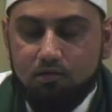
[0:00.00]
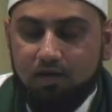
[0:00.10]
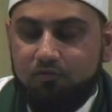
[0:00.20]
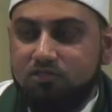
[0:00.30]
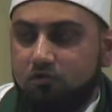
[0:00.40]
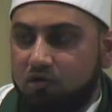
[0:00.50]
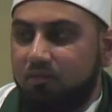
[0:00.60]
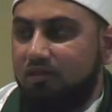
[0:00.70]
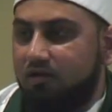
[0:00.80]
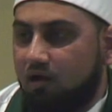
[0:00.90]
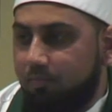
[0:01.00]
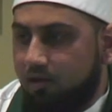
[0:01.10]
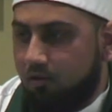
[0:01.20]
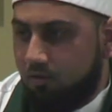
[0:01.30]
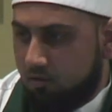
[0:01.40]
Now, this agreement that they're
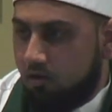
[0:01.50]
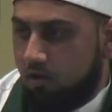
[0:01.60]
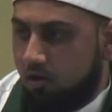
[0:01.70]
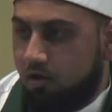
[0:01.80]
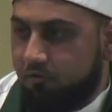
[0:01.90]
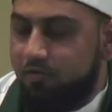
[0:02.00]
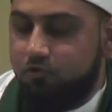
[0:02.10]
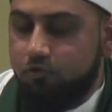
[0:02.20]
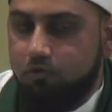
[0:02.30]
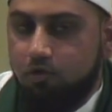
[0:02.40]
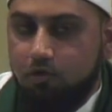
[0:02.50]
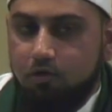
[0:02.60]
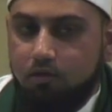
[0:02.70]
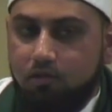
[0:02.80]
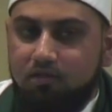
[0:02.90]
coming uh, agreeing to,
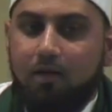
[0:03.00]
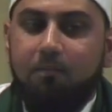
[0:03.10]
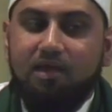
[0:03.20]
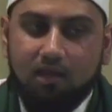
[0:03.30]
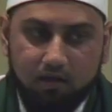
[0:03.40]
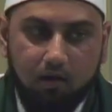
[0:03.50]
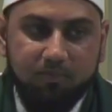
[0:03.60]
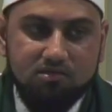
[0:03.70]
they're not making it up.